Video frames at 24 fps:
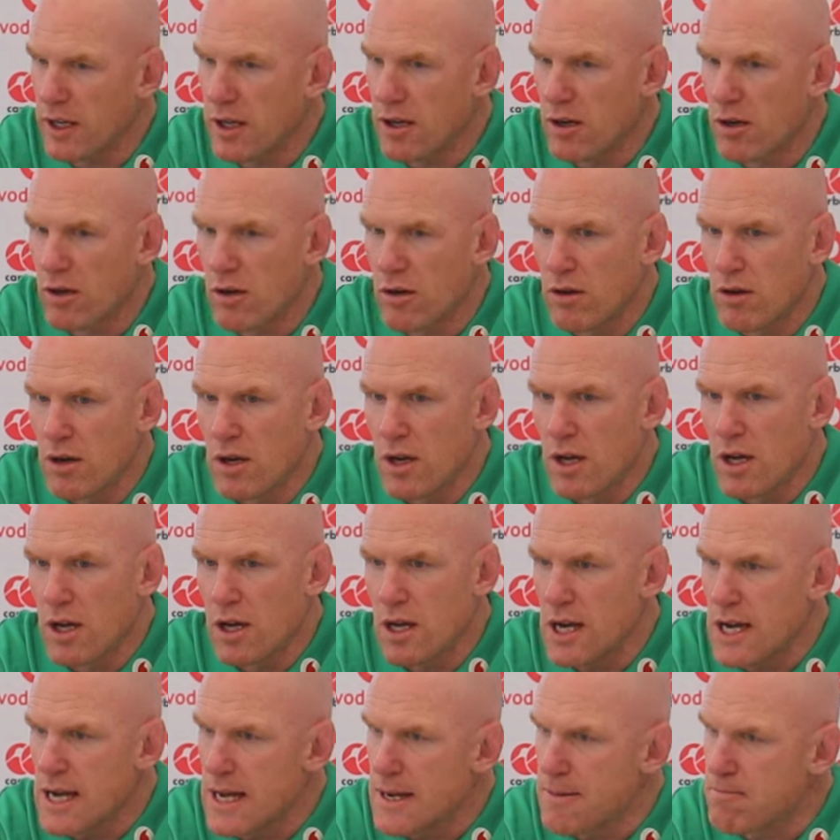here,
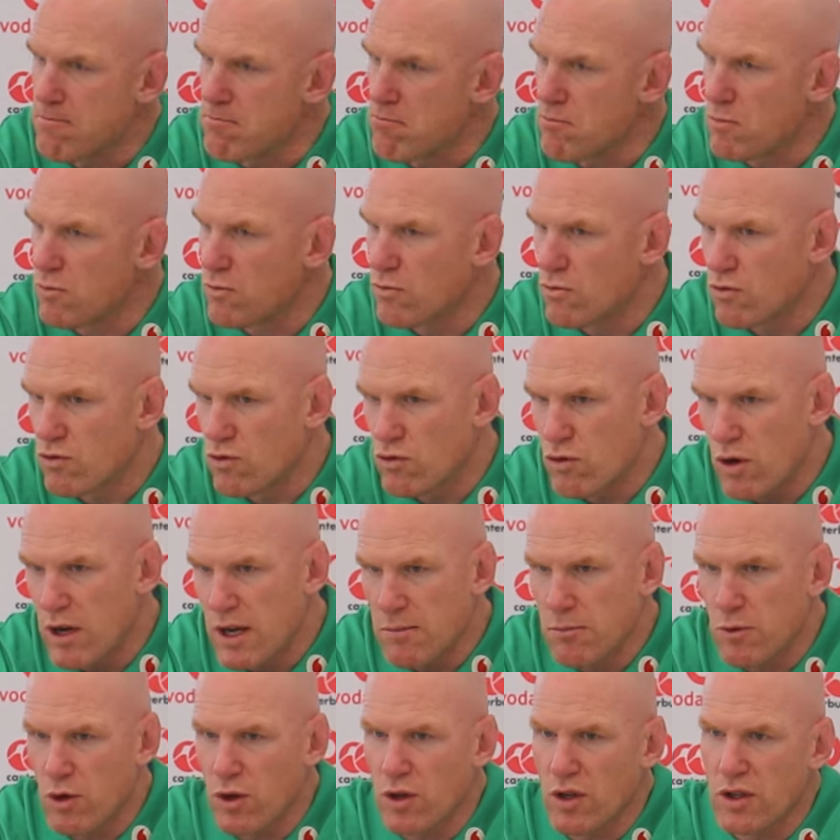
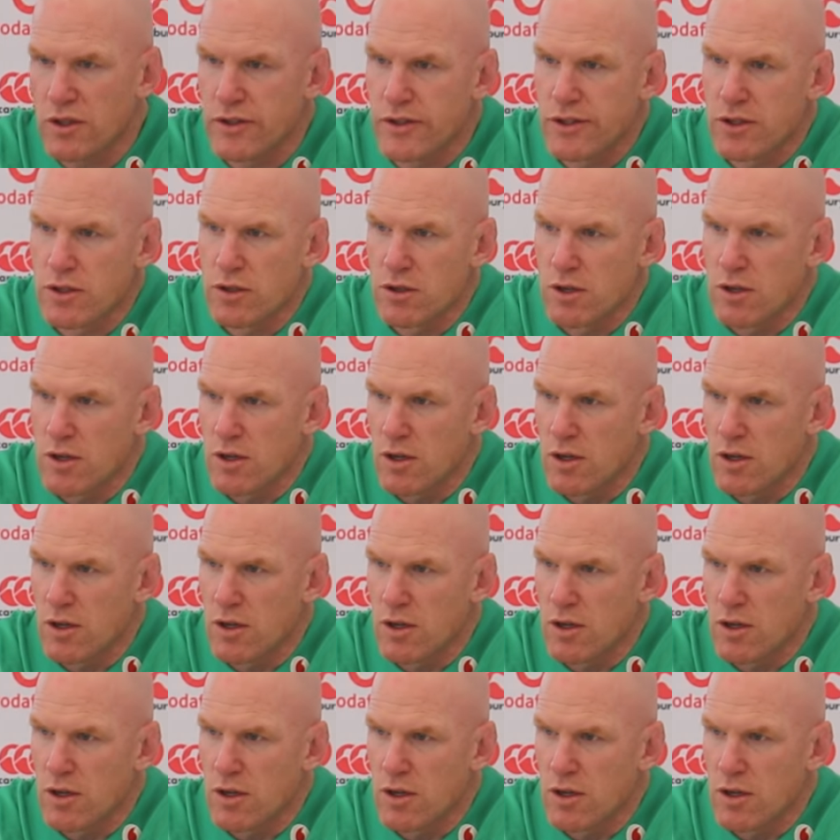train with us,